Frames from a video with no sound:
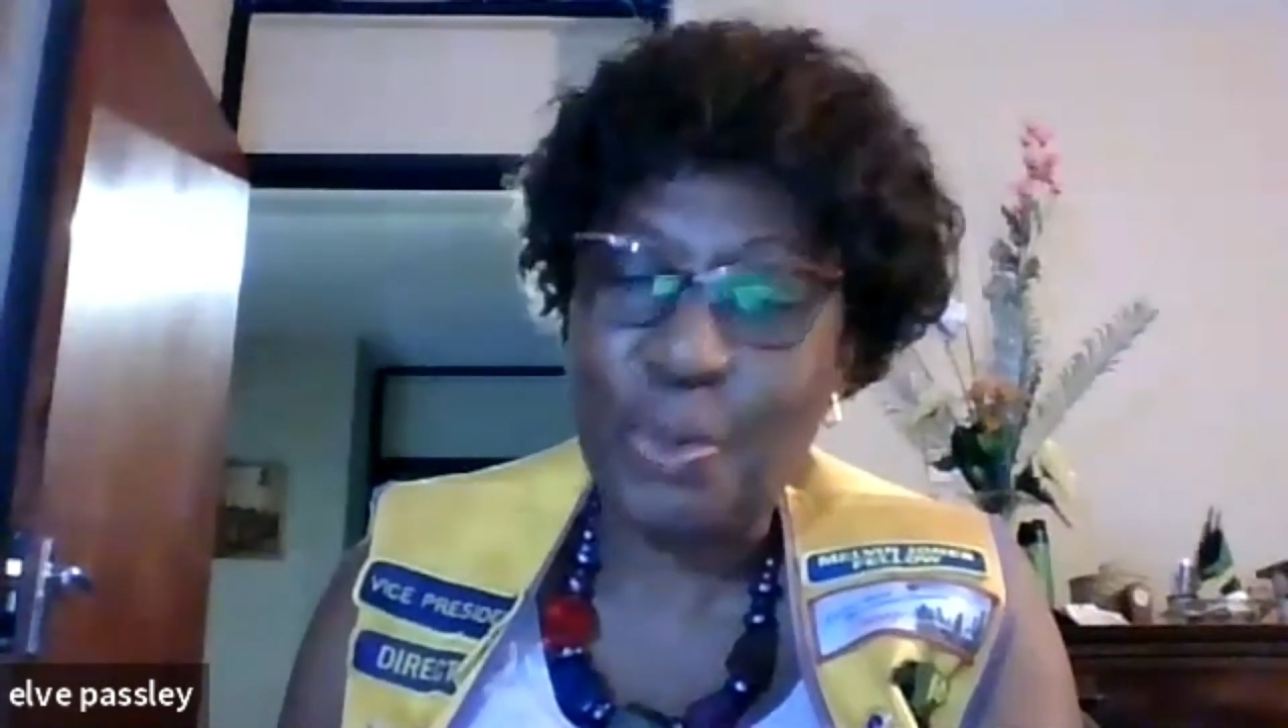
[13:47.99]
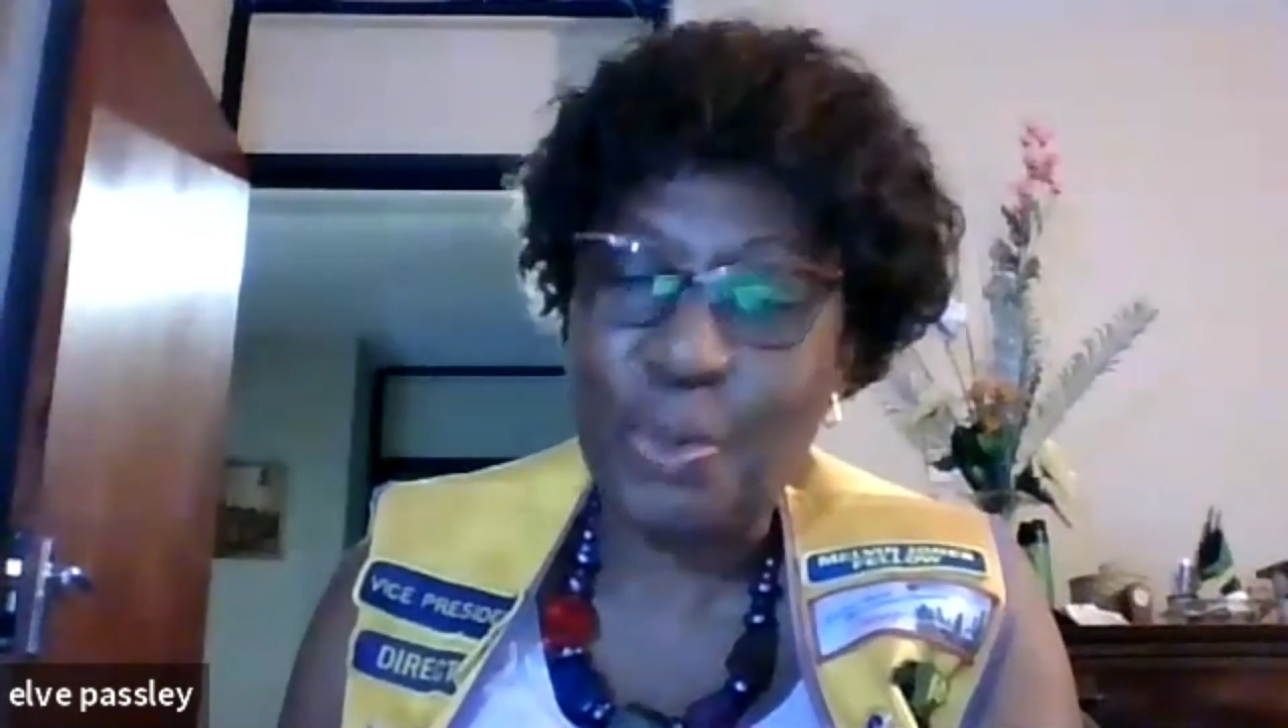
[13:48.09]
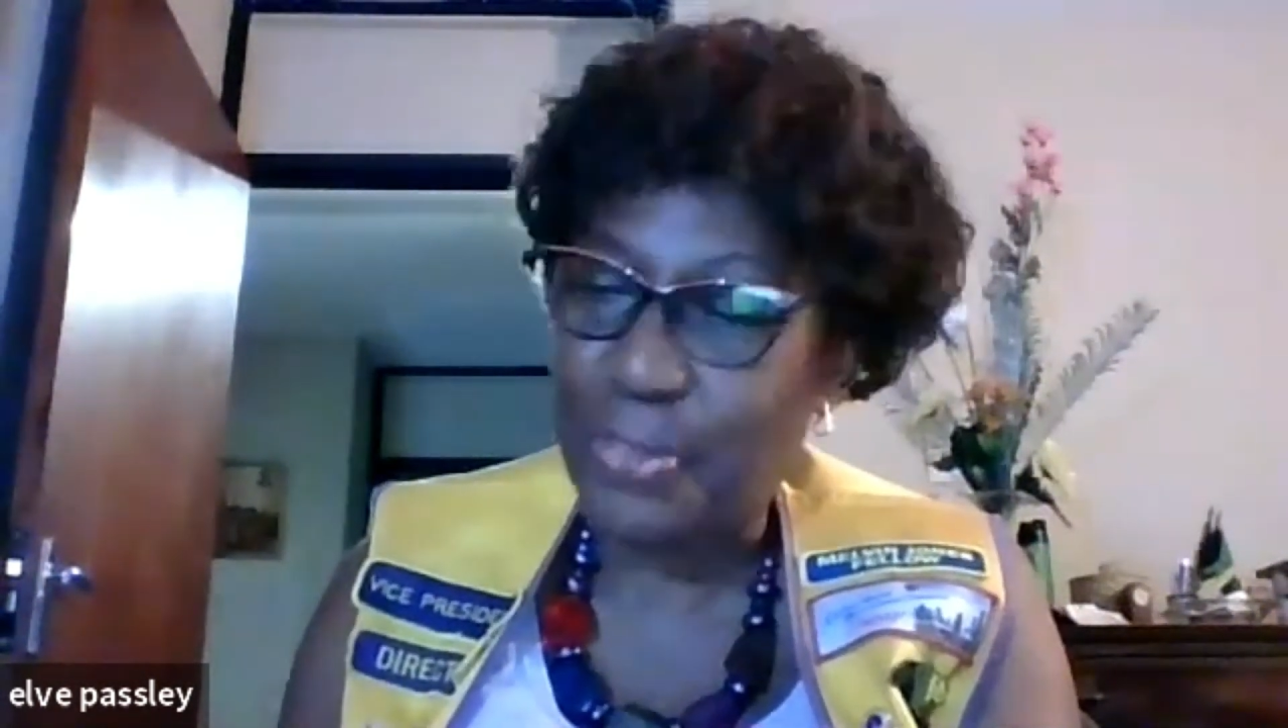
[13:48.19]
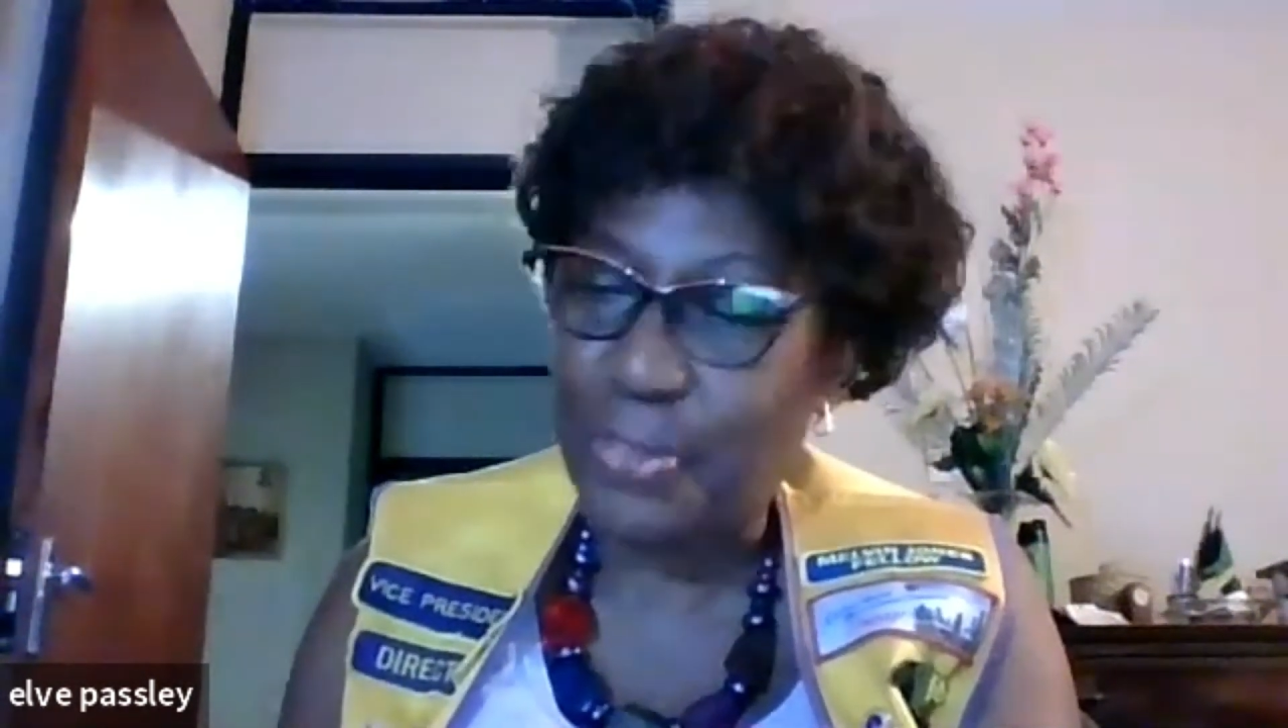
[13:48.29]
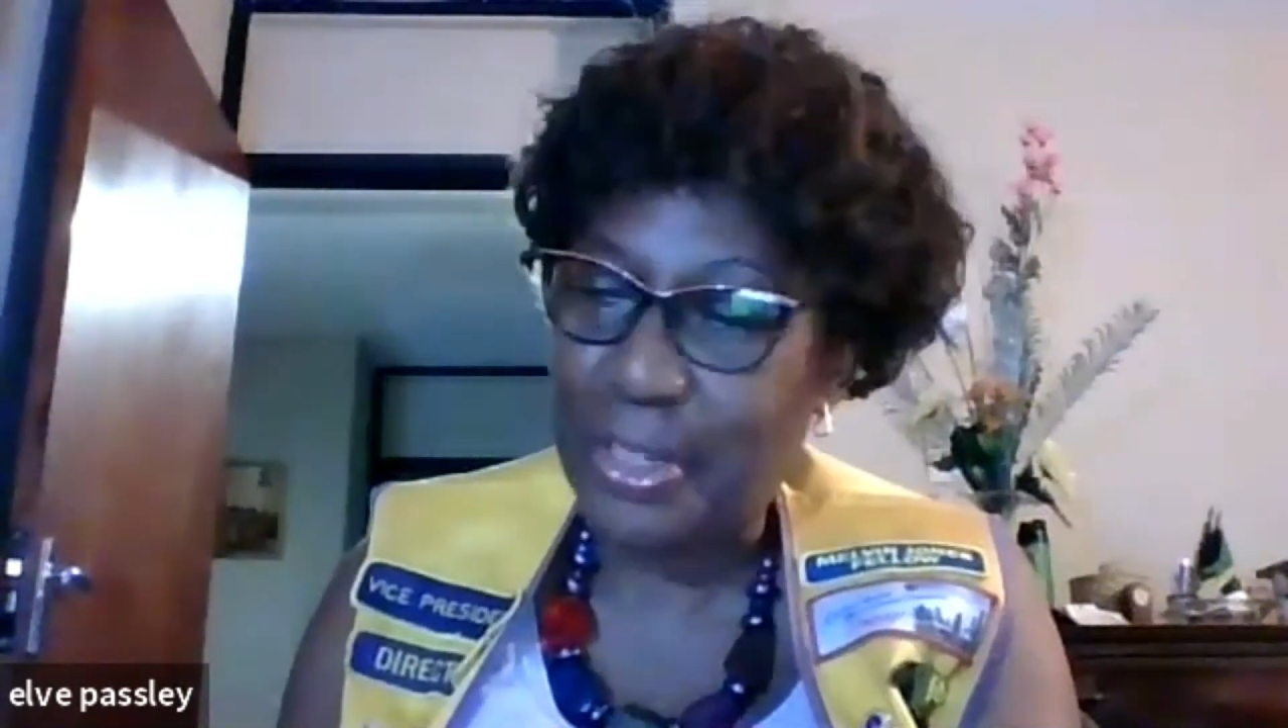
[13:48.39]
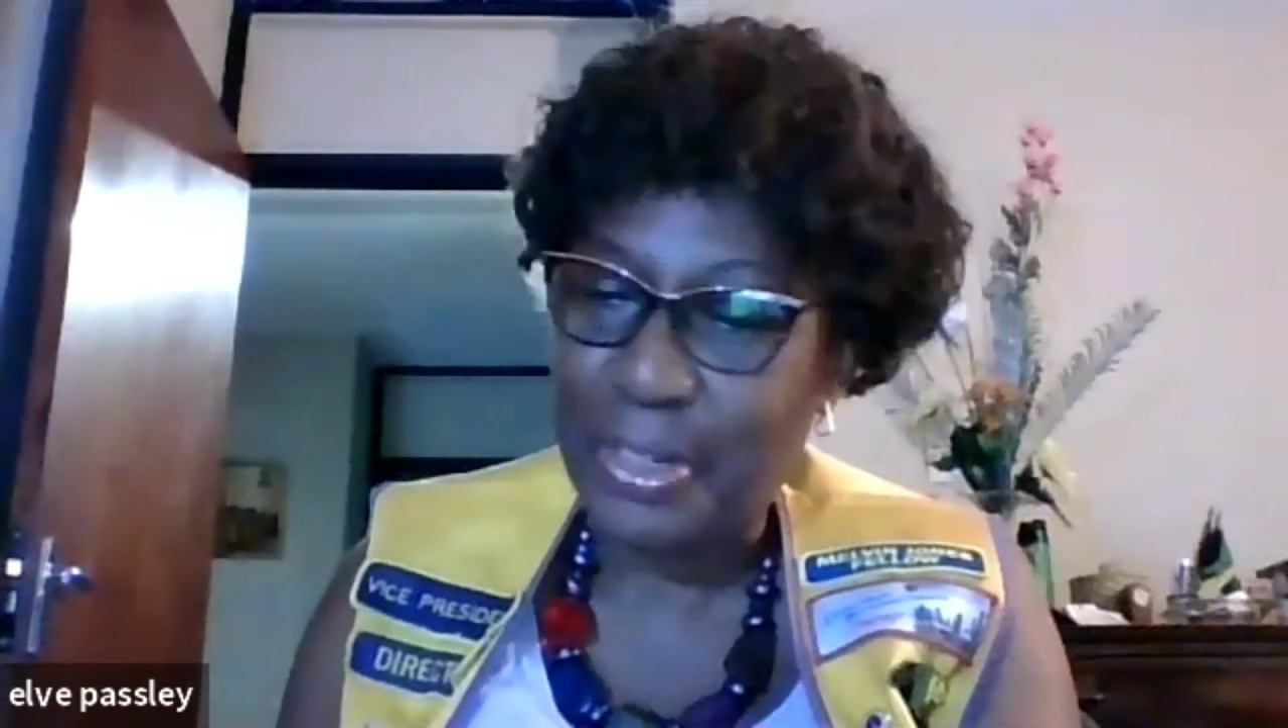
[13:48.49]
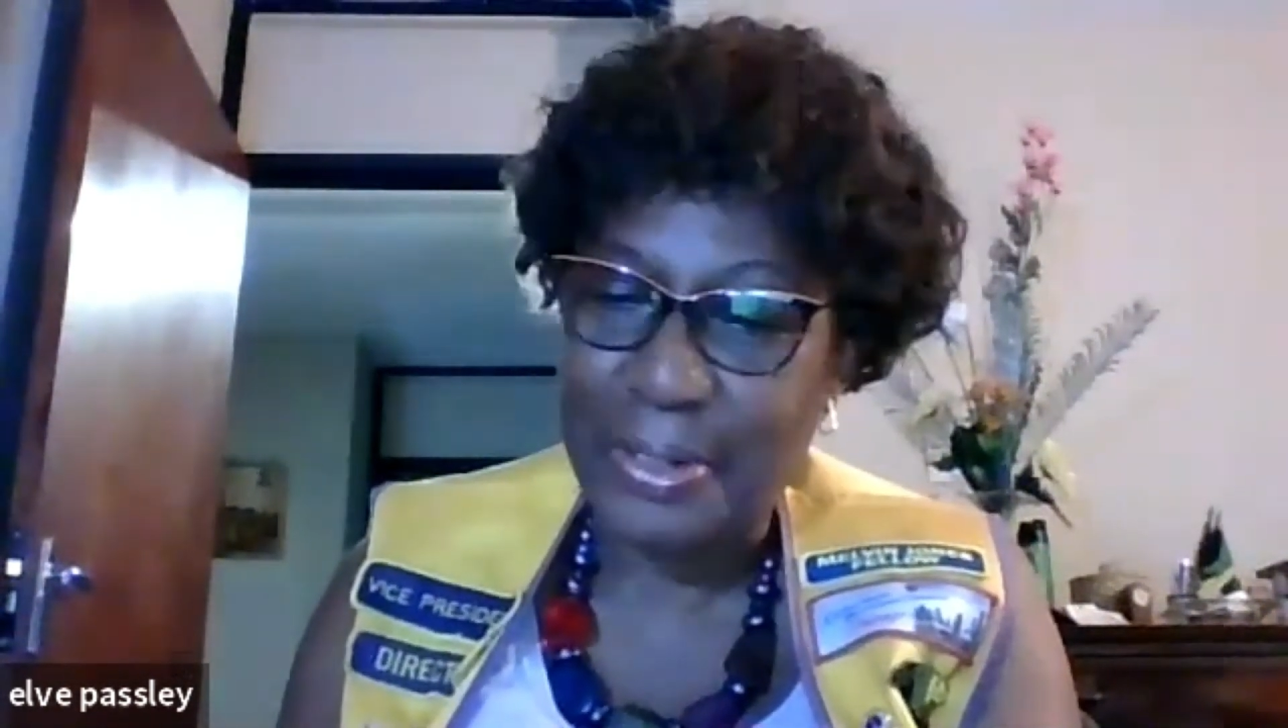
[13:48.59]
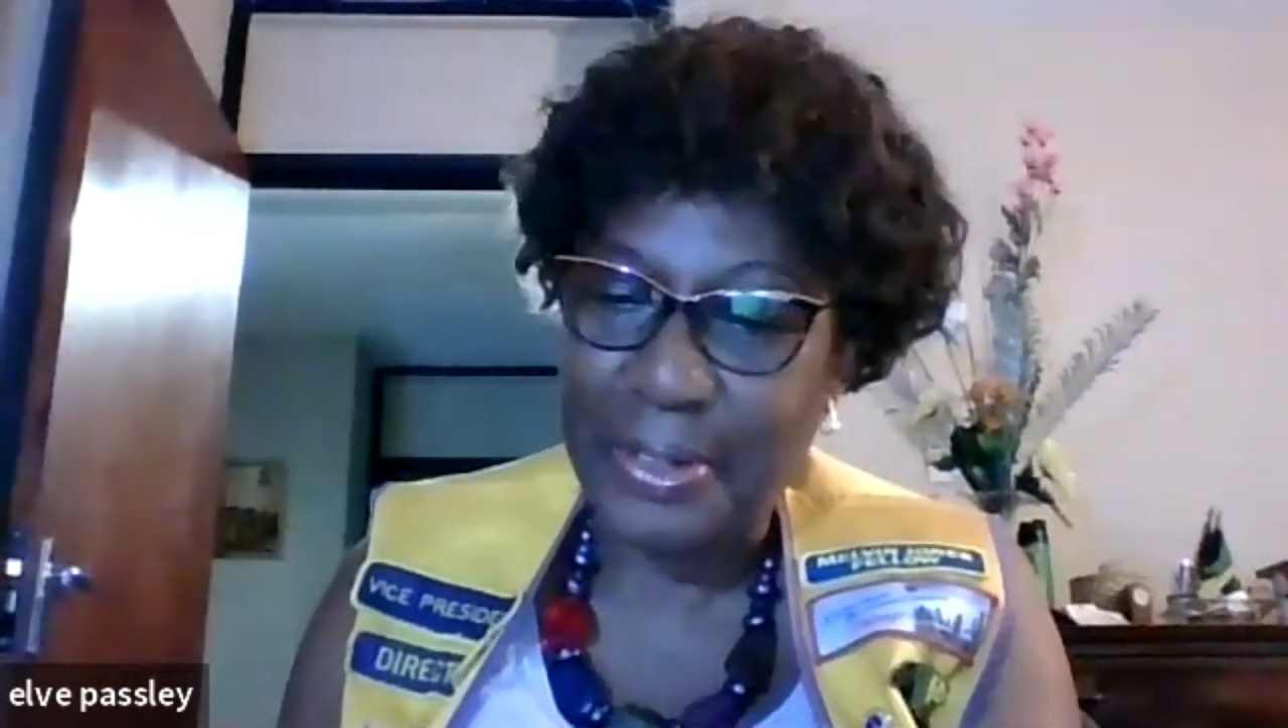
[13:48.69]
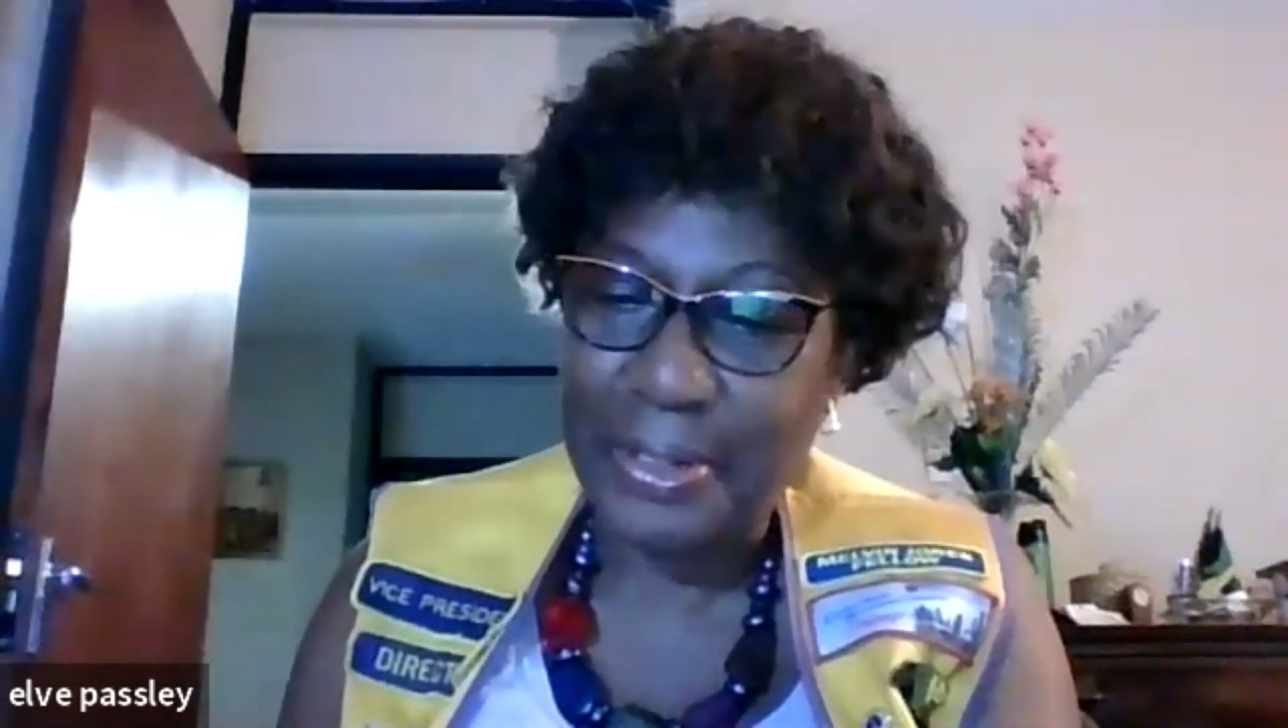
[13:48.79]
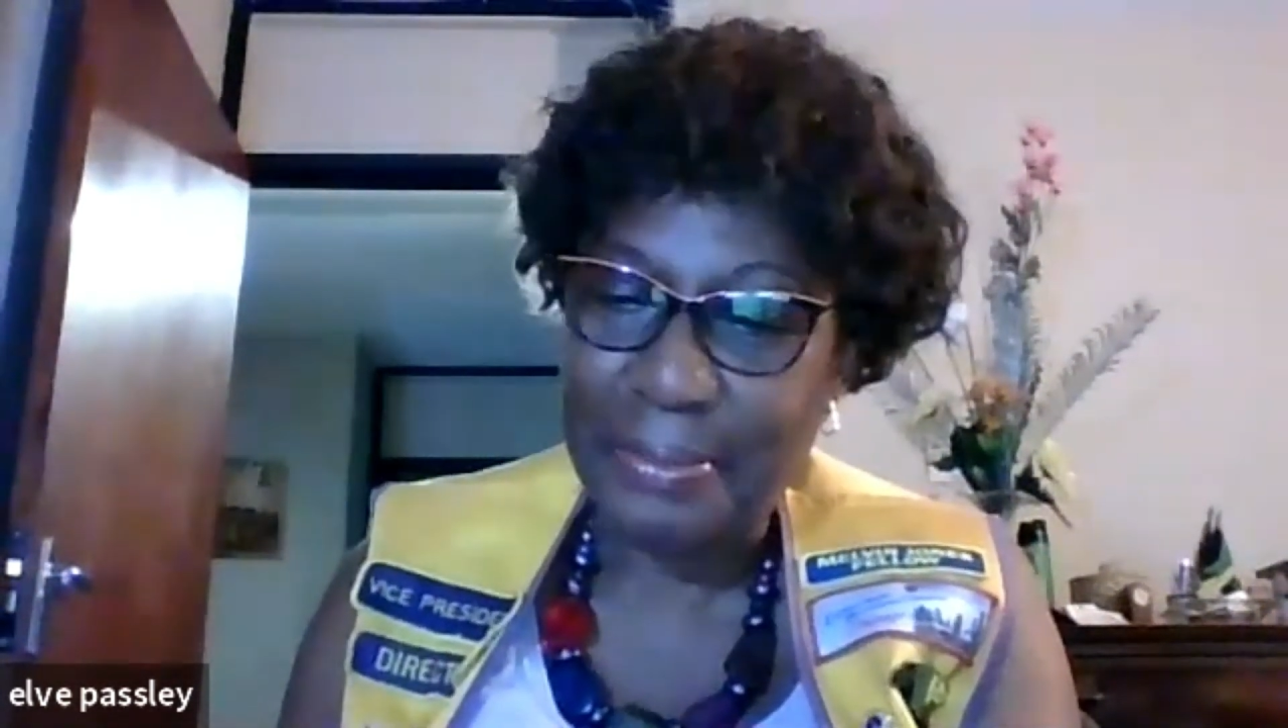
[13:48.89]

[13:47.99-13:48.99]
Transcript: overturned.